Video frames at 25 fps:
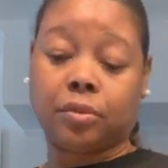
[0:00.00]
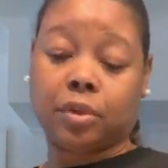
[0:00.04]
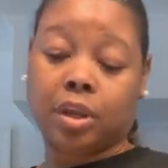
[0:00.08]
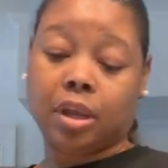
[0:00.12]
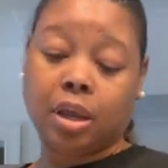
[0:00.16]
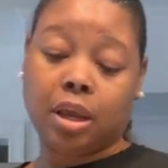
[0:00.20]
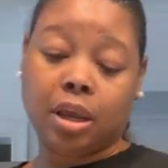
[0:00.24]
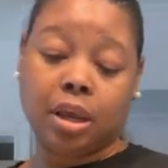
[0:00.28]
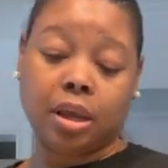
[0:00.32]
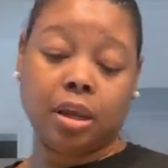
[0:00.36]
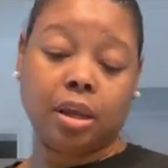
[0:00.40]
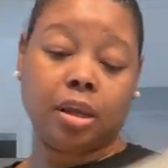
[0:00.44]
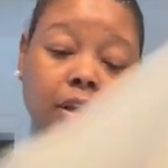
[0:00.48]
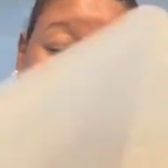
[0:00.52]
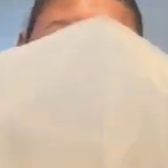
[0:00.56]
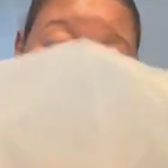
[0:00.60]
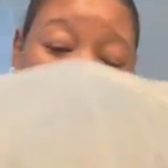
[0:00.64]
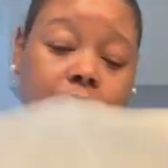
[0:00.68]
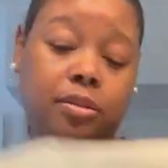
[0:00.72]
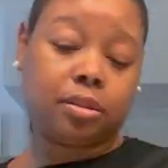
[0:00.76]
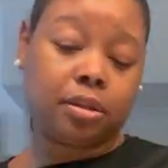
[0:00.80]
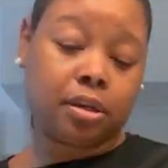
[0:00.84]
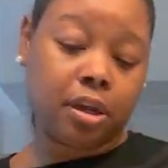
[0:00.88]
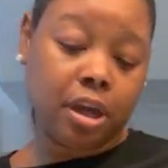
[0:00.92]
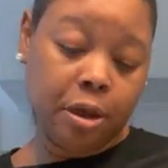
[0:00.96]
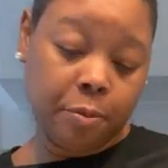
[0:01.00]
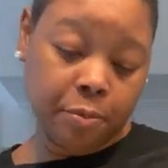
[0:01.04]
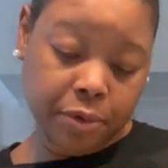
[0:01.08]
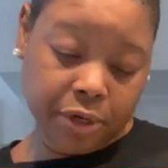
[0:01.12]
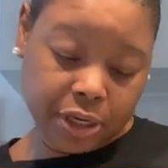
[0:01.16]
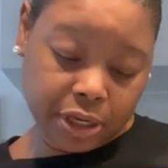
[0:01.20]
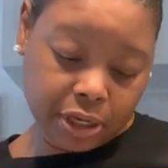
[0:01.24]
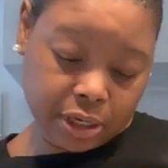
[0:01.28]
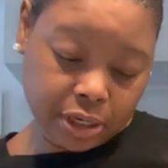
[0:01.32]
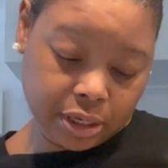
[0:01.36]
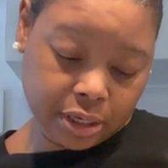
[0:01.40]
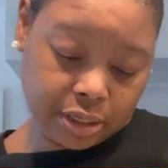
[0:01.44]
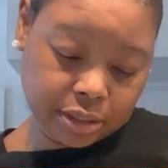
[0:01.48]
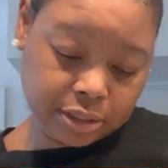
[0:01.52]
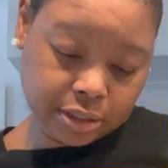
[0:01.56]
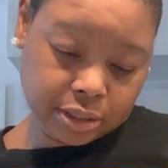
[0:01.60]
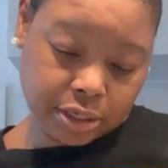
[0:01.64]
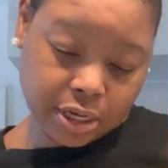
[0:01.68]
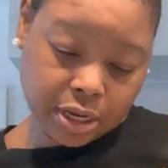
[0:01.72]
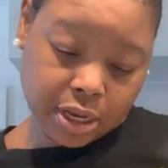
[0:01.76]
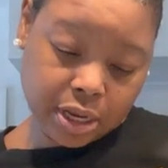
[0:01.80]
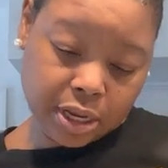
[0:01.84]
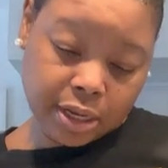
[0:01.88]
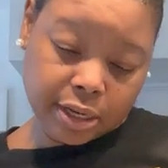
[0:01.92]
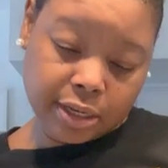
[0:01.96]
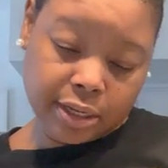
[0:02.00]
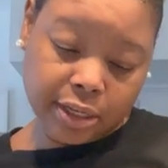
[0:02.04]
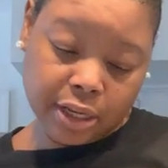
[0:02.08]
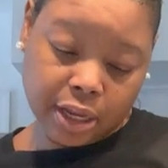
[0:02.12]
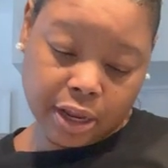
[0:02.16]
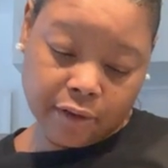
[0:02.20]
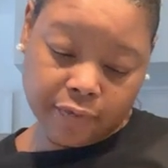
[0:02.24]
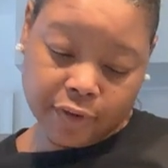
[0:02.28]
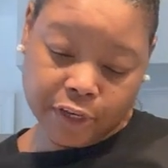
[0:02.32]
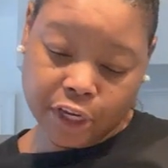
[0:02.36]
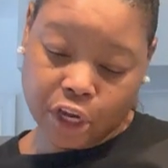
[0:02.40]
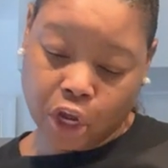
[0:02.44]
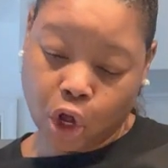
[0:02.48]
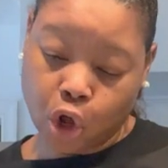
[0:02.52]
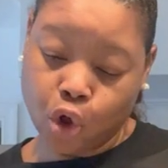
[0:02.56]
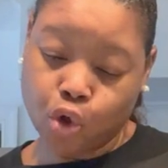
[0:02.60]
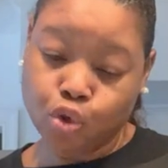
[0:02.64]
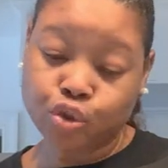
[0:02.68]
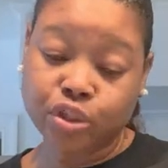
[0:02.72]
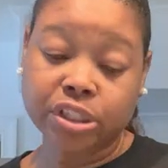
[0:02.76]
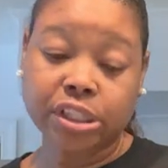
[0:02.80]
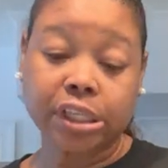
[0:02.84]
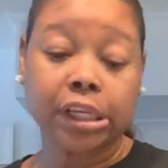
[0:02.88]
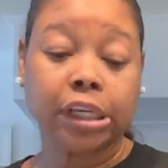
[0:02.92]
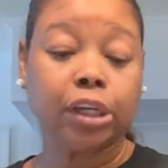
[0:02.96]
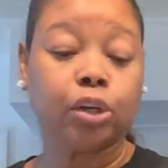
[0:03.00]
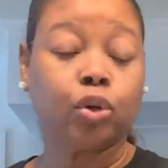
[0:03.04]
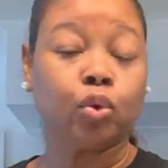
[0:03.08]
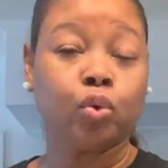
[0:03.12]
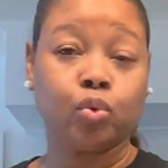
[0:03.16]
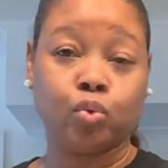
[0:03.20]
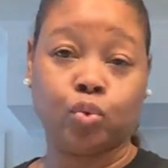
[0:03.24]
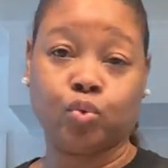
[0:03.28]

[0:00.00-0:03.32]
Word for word: And the company is Lovely Wholesale.